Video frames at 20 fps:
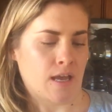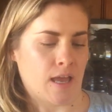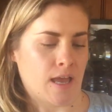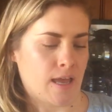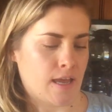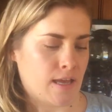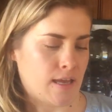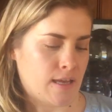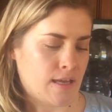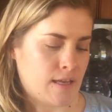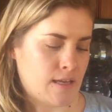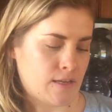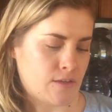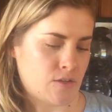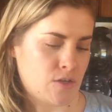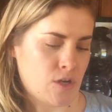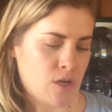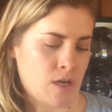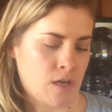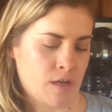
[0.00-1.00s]

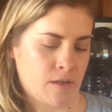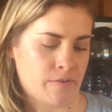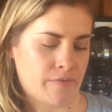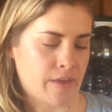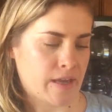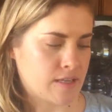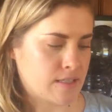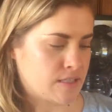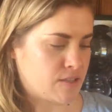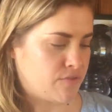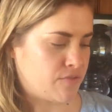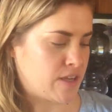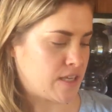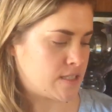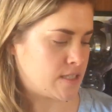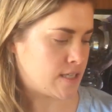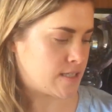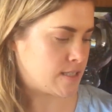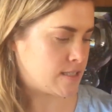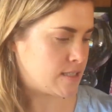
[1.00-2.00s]
and that is a
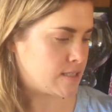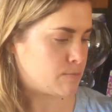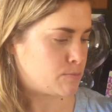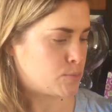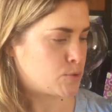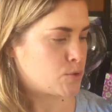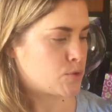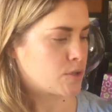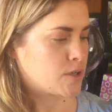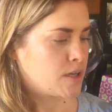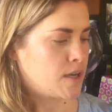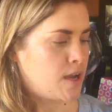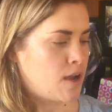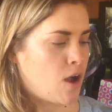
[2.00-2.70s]
fantastic book.